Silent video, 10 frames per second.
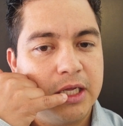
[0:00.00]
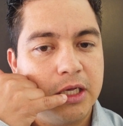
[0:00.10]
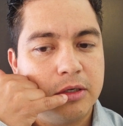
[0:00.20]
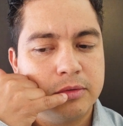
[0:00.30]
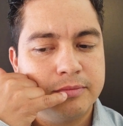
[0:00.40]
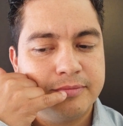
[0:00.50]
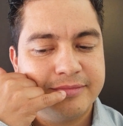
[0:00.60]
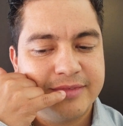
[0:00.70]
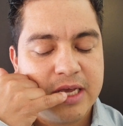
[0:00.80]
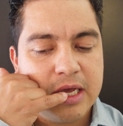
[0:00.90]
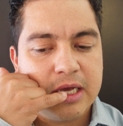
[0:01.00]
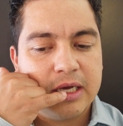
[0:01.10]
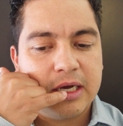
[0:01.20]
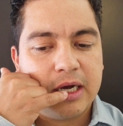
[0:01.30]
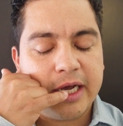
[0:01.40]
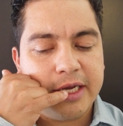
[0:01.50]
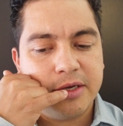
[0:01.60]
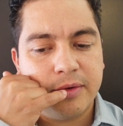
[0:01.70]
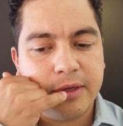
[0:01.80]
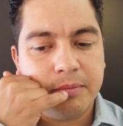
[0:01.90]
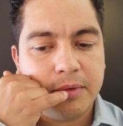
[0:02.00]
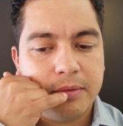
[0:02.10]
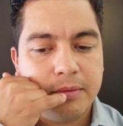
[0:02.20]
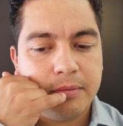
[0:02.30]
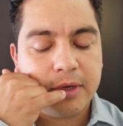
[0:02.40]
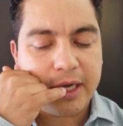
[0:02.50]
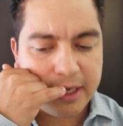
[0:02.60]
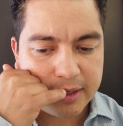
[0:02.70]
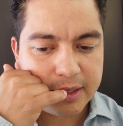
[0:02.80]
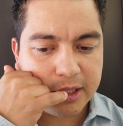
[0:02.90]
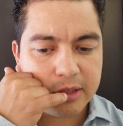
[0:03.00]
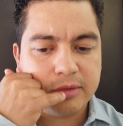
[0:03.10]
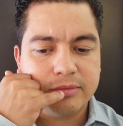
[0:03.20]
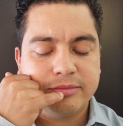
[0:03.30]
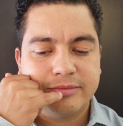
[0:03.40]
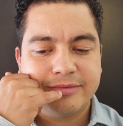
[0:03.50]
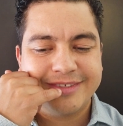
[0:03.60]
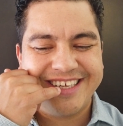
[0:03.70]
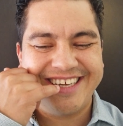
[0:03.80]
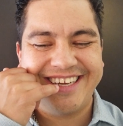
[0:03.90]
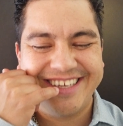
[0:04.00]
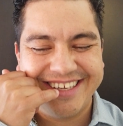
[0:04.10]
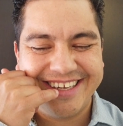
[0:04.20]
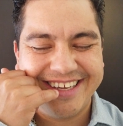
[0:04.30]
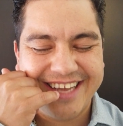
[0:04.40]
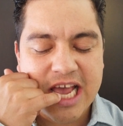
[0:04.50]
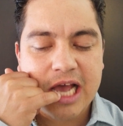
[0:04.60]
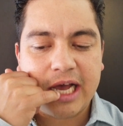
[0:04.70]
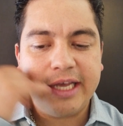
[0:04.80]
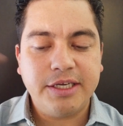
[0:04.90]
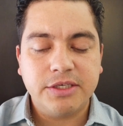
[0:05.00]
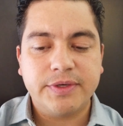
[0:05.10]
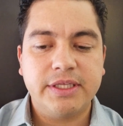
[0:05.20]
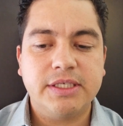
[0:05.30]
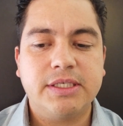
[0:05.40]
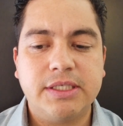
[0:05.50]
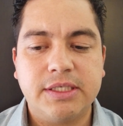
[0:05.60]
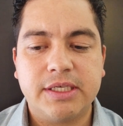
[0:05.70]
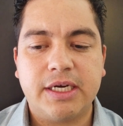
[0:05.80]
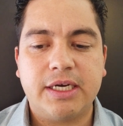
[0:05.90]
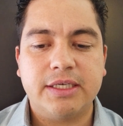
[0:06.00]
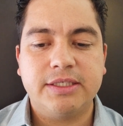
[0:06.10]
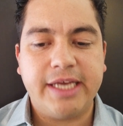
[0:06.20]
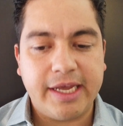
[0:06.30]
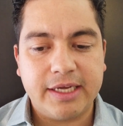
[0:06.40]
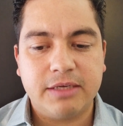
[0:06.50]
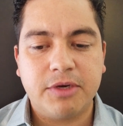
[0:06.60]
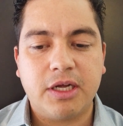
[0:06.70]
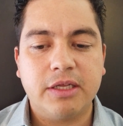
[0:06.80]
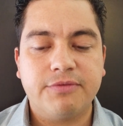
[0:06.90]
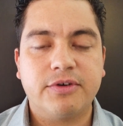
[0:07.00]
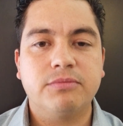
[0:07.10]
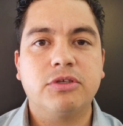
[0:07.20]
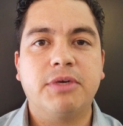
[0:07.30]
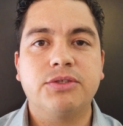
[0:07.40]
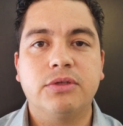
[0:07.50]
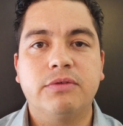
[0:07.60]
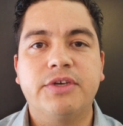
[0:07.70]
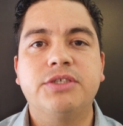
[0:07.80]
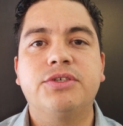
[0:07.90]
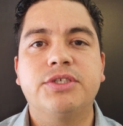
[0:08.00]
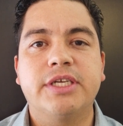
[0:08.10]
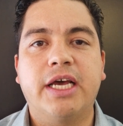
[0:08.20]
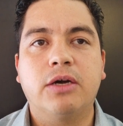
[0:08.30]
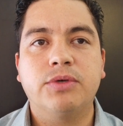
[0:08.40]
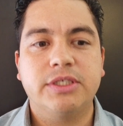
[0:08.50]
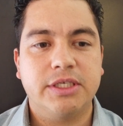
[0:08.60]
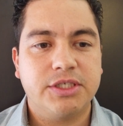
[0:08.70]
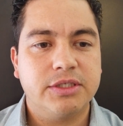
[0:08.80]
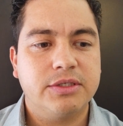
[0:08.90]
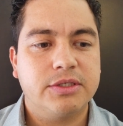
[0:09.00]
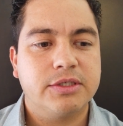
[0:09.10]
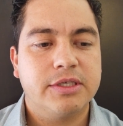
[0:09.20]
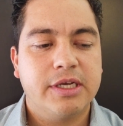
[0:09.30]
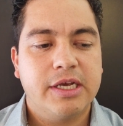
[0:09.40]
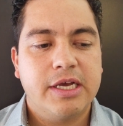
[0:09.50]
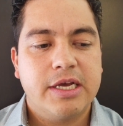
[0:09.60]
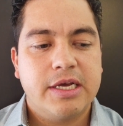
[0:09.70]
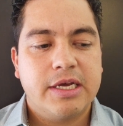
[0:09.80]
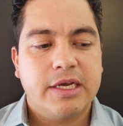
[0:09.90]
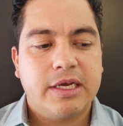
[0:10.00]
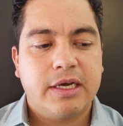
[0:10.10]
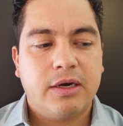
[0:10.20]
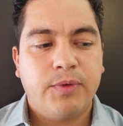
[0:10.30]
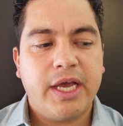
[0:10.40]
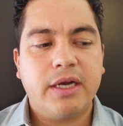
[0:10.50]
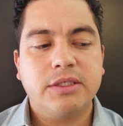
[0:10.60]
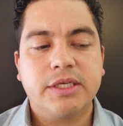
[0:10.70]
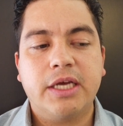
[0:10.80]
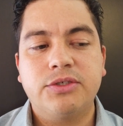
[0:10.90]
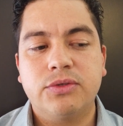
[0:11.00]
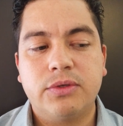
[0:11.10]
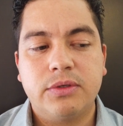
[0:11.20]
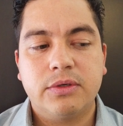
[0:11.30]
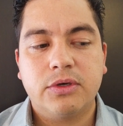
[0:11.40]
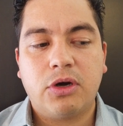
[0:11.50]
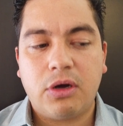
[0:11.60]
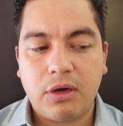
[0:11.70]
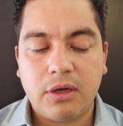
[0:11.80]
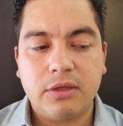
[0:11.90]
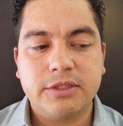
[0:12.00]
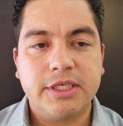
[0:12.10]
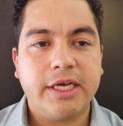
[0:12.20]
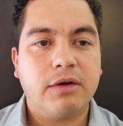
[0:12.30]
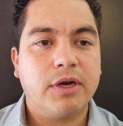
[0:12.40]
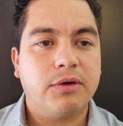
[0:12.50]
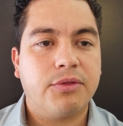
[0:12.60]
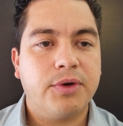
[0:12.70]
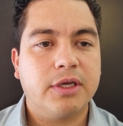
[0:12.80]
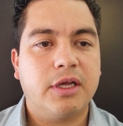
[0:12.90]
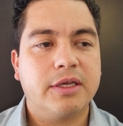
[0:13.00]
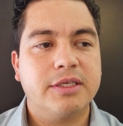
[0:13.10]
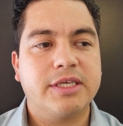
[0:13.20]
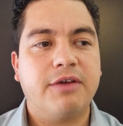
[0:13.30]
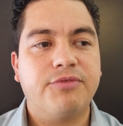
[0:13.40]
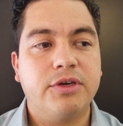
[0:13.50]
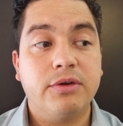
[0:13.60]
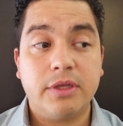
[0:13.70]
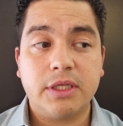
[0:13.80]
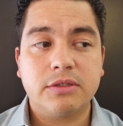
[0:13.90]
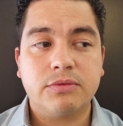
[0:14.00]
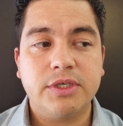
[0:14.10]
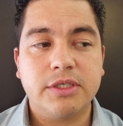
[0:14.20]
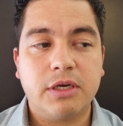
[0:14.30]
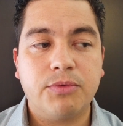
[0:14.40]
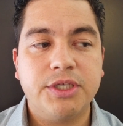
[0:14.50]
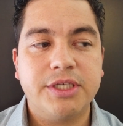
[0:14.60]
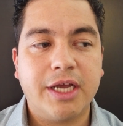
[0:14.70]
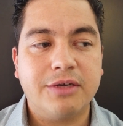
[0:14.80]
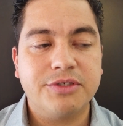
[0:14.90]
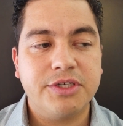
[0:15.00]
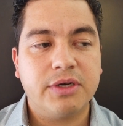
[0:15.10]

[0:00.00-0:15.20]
Hello? How you doing? Hi, hello? How you doing? This is Dan. I'm calling from Consultation Ventures and Acquisitions. We had a scheduled call today around 3 o'clock this afternoon, and that's the reason I'm reaching out to